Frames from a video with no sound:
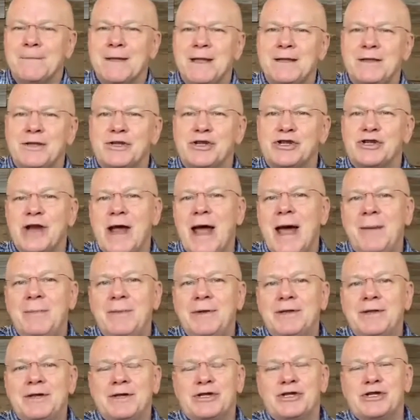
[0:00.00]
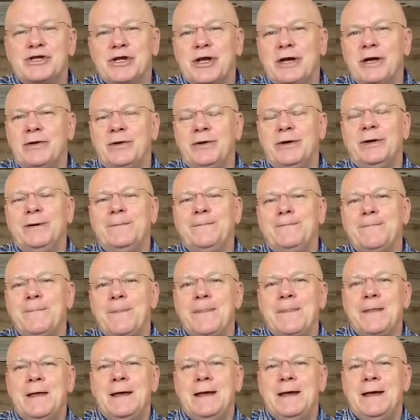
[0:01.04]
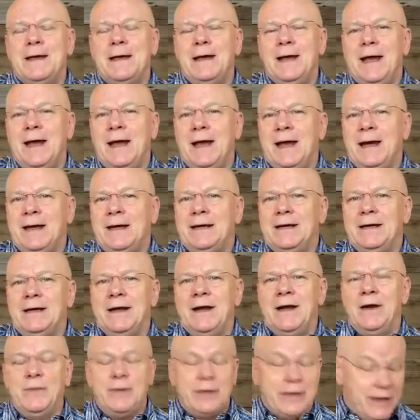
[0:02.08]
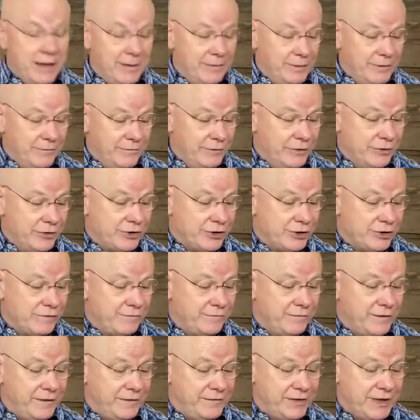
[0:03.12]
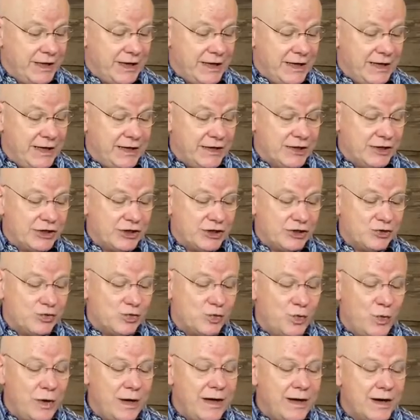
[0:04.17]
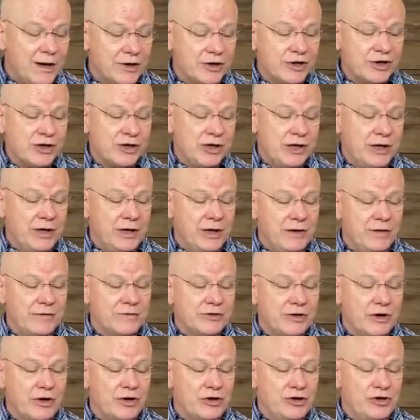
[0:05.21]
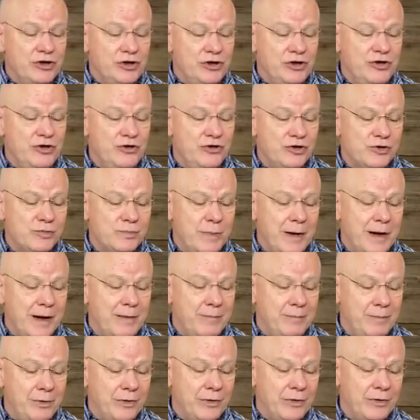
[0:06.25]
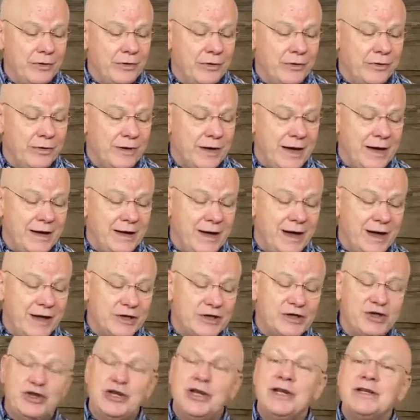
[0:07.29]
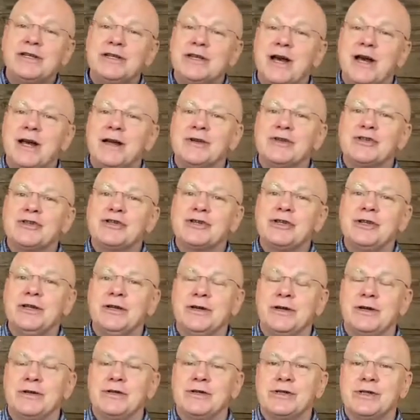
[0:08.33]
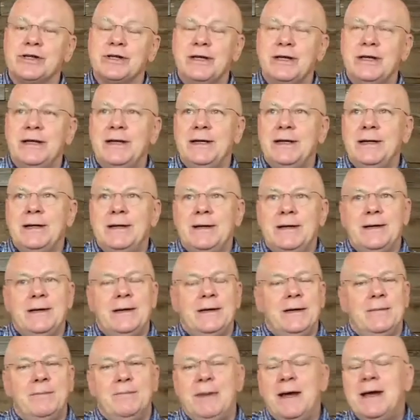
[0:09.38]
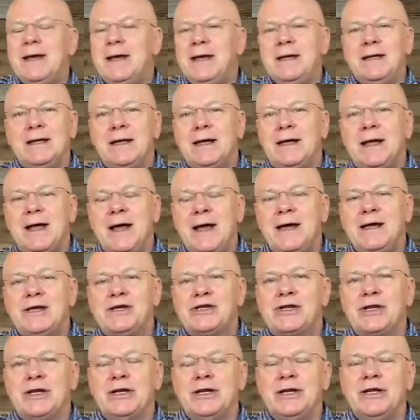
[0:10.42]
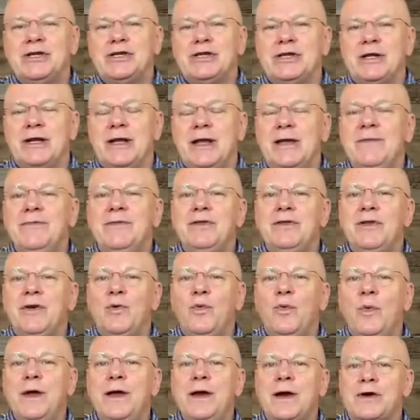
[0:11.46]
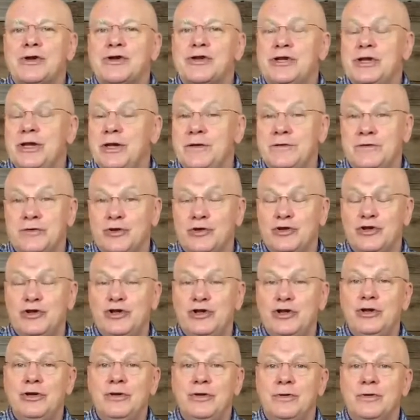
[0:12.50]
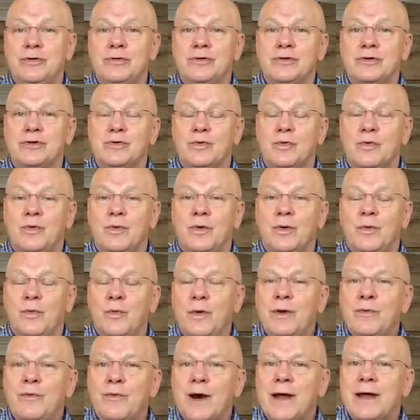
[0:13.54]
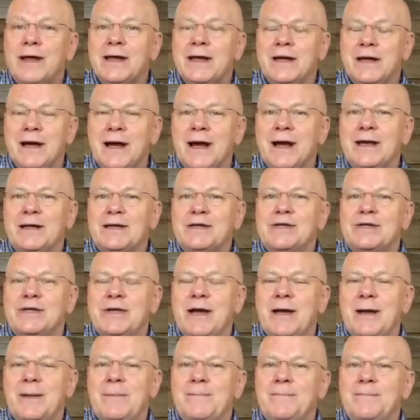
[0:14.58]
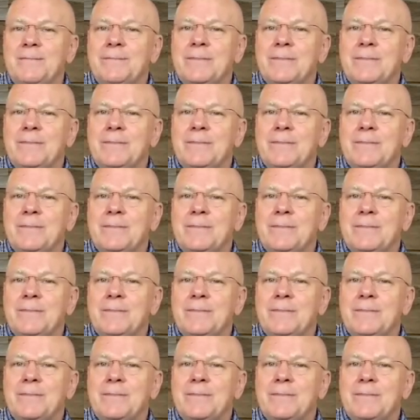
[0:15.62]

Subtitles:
the Sabbath, etc. And here we come to verse 15, and he says, "We ourselves are Jews by birth and not Gentile sinners." Making the case that, listen, even though we ourselves are Jews, we recognize that